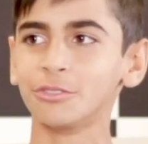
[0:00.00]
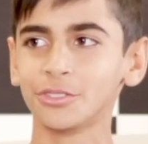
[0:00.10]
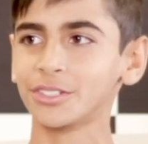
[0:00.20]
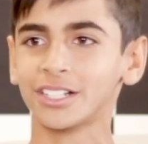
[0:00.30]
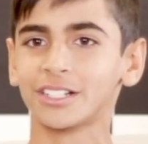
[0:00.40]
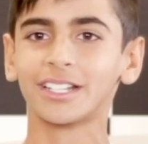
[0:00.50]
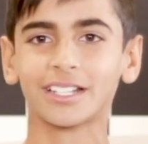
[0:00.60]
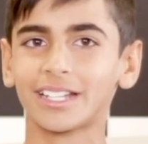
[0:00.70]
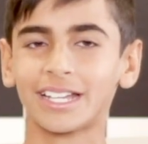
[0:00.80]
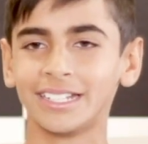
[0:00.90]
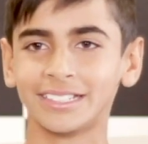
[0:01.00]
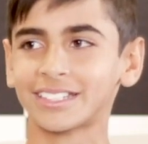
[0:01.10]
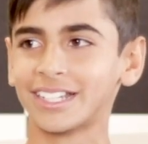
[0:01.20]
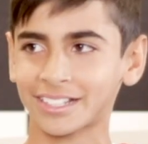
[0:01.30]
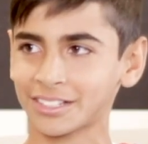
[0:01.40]
you do it, and
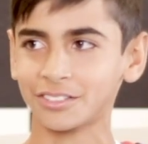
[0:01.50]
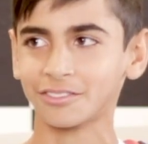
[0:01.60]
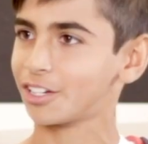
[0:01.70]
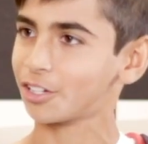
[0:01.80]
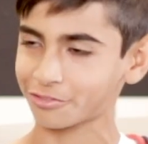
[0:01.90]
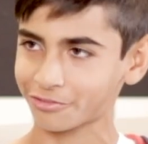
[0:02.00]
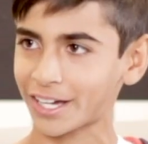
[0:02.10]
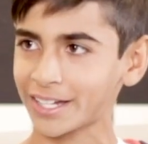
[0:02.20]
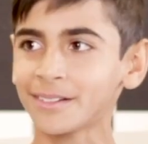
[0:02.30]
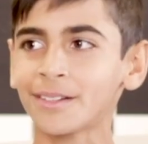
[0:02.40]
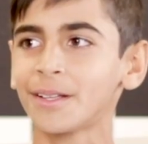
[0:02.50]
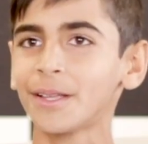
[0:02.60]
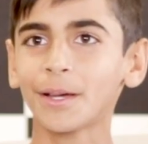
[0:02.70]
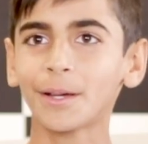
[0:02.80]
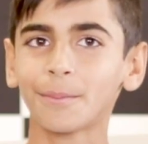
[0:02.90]
it's like all fine.
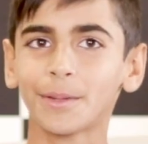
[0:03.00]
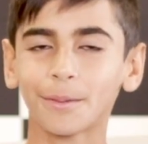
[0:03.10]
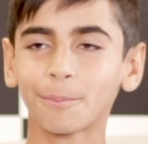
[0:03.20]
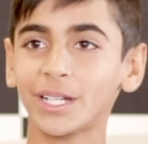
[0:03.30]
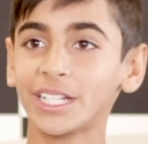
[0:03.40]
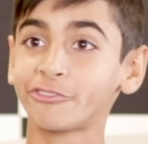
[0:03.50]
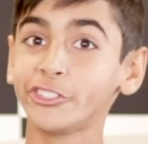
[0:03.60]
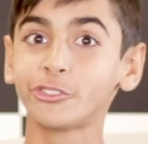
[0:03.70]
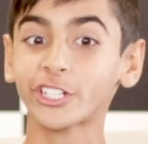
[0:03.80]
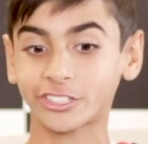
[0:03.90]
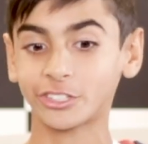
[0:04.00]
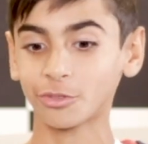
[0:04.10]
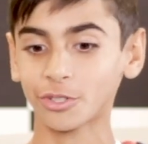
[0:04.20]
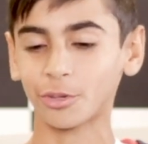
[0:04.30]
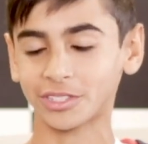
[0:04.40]
Okay. But if you just
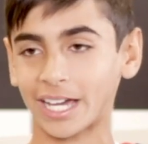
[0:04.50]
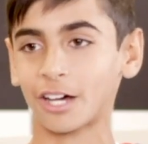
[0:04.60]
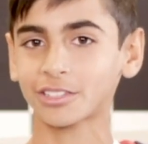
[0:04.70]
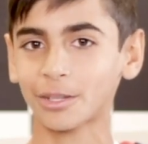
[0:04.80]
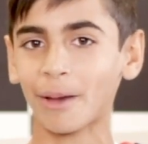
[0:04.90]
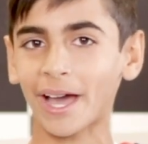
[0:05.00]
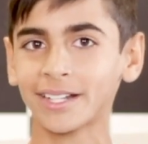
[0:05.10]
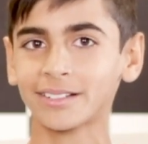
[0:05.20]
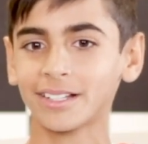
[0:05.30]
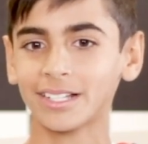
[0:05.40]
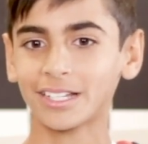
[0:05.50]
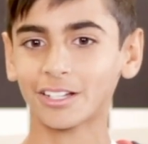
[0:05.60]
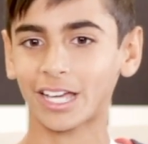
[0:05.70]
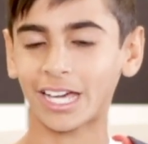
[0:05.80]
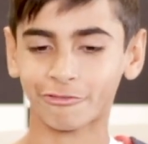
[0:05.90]
do it without the mat,
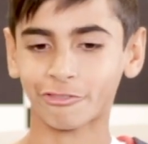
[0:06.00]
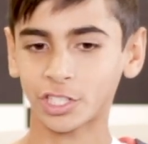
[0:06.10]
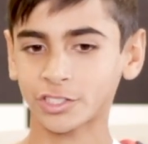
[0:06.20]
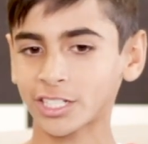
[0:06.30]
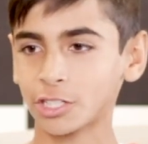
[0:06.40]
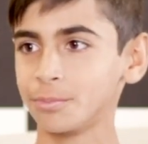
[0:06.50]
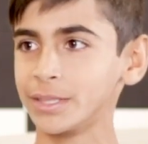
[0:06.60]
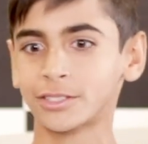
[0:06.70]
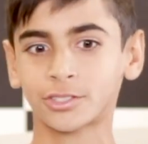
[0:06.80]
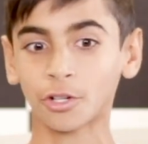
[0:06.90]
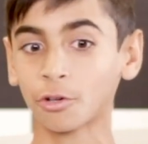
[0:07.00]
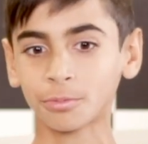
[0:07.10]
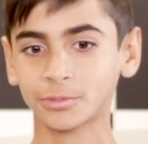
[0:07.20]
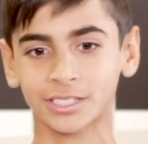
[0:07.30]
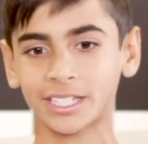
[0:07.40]
at first it will be so
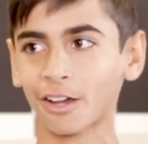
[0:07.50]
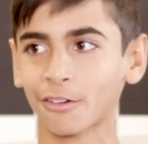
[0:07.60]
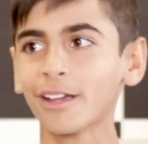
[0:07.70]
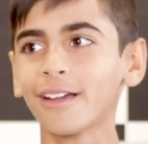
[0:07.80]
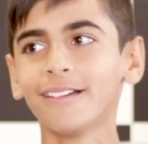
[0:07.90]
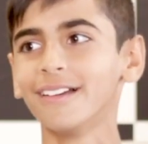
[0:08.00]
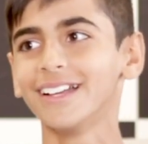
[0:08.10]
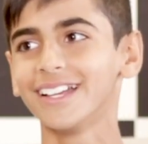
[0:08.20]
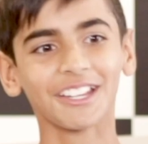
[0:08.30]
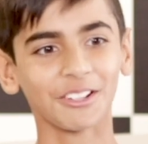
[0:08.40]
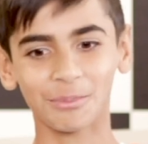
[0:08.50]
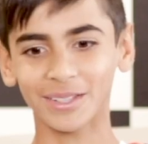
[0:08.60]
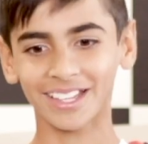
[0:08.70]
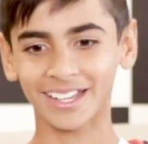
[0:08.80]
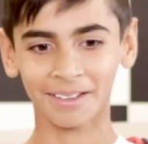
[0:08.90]
scary. Yeah. It will
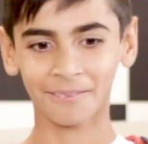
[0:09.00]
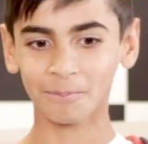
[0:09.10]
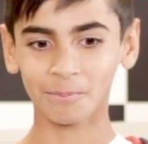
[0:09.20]
yeah. be like